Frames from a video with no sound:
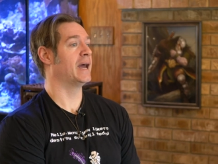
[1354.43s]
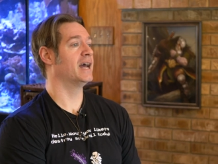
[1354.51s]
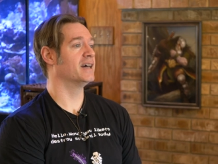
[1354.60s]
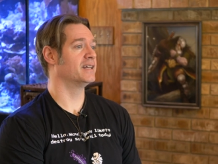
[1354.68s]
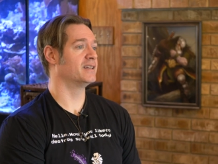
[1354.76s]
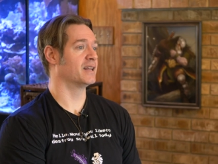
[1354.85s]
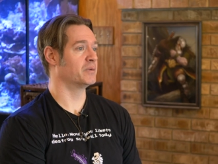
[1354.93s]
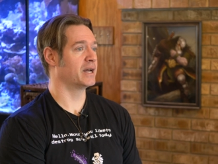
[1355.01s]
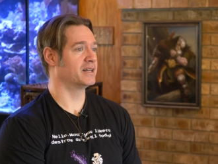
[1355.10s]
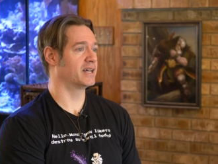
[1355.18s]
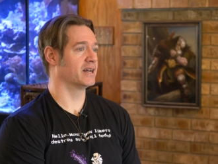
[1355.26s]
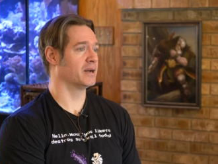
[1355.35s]
And then we
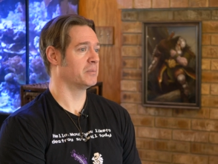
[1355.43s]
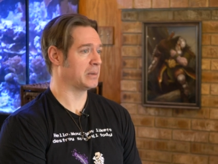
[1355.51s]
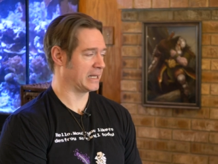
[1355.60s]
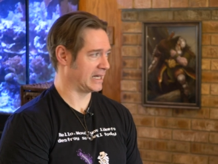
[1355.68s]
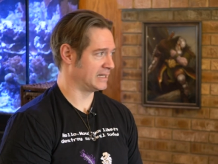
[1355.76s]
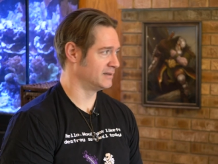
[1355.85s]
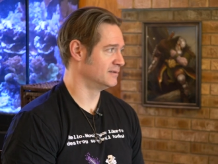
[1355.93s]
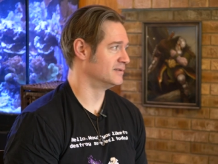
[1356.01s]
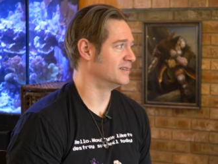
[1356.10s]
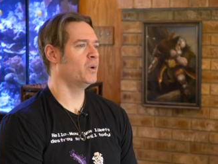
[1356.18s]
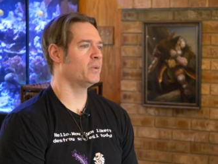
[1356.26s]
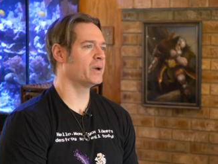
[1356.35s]
had to get on plane.
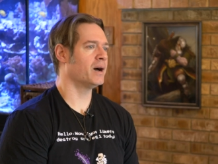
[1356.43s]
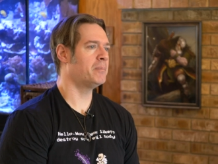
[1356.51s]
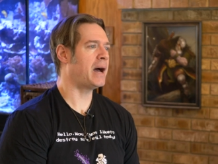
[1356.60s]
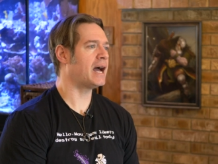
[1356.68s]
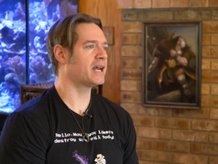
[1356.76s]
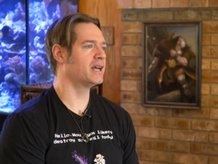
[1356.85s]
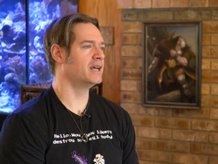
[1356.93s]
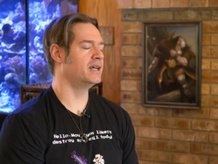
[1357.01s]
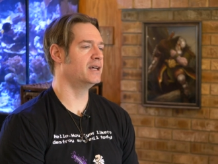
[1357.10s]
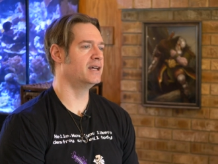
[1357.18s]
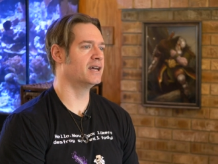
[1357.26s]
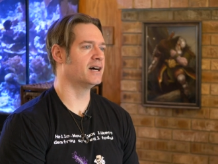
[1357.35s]
When we got back,
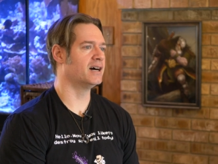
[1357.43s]
he.